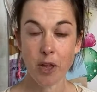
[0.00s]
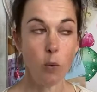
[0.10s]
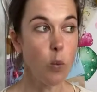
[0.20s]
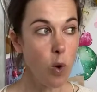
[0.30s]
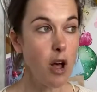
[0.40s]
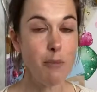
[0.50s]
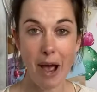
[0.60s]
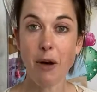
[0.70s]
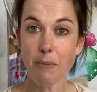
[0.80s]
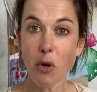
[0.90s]
what
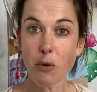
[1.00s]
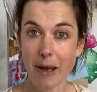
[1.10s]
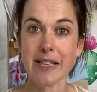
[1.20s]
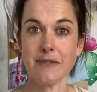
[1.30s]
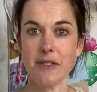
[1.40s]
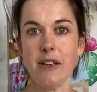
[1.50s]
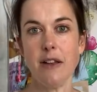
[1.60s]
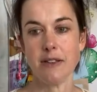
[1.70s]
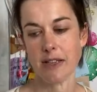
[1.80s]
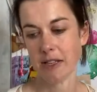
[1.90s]
about more massive
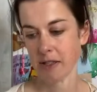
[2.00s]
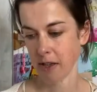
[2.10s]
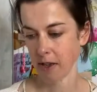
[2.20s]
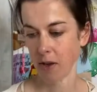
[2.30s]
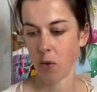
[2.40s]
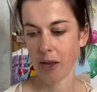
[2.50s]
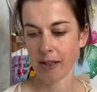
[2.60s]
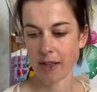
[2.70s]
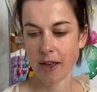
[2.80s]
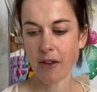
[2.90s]
stars? Let's
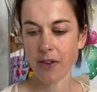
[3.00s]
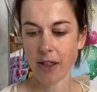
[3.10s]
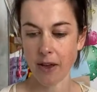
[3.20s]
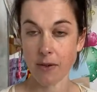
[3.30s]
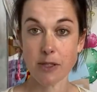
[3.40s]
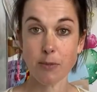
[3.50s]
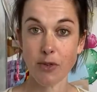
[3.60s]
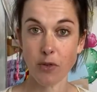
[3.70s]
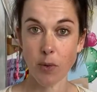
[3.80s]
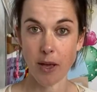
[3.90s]
quickly cover those
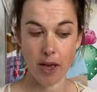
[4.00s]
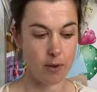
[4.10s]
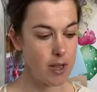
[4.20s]
before we go.